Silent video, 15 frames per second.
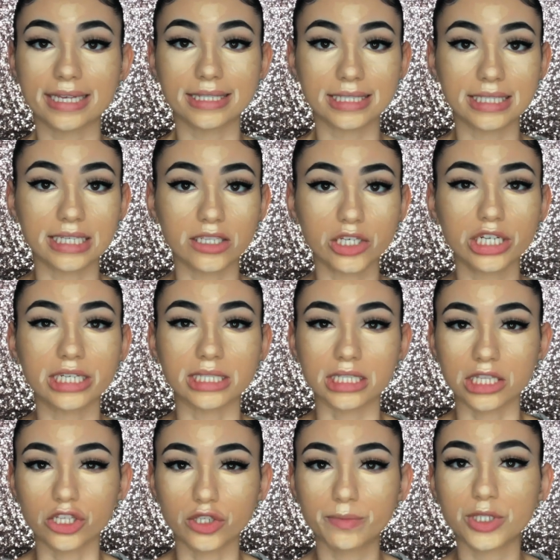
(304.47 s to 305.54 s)
concealer is a
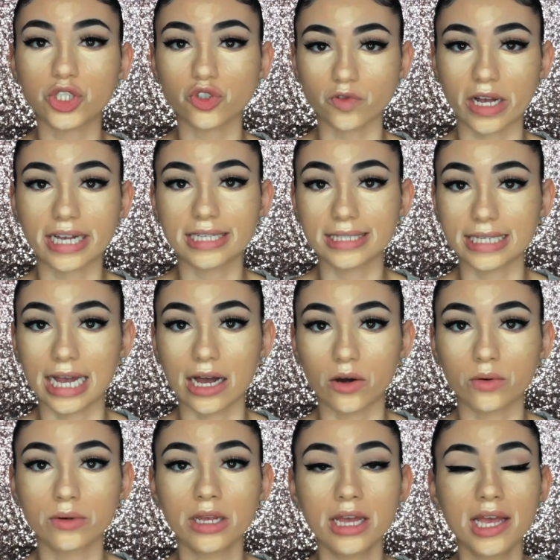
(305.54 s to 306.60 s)
little bit dried
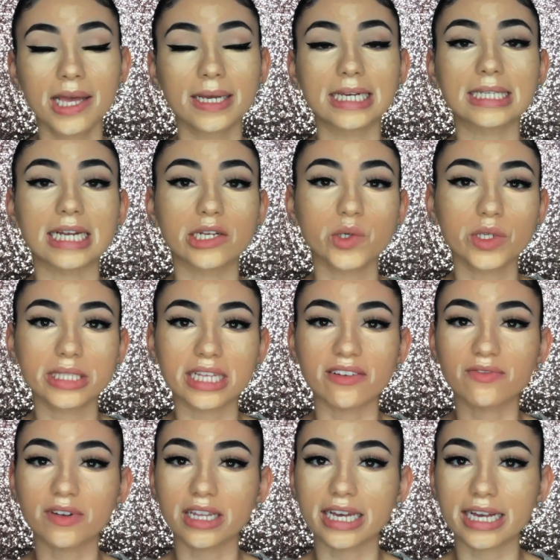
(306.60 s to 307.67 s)
down, because I notice I
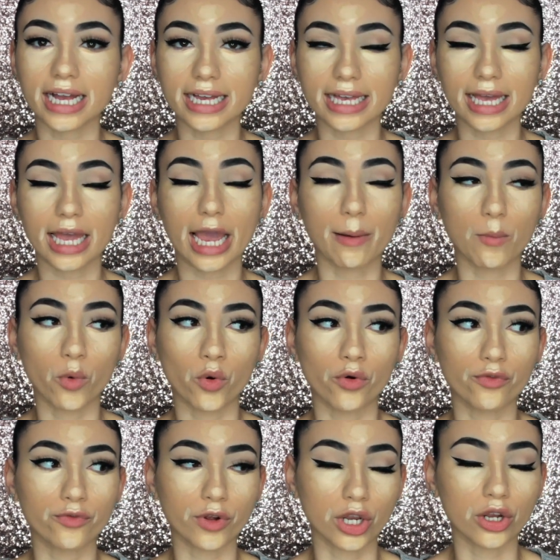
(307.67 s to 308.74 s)
feel like I get a
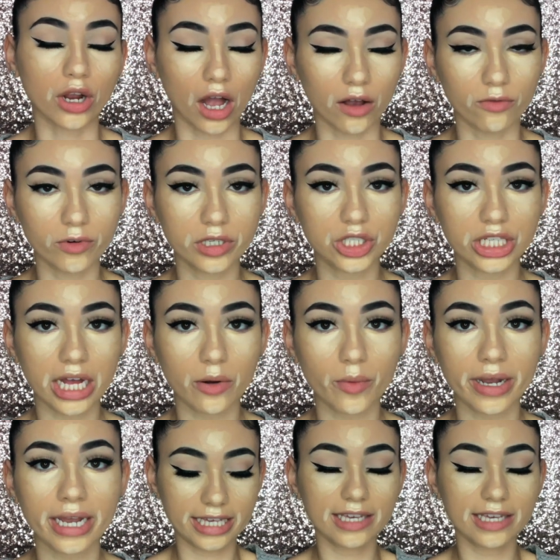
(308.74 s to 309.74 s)
more fuller coverage that way.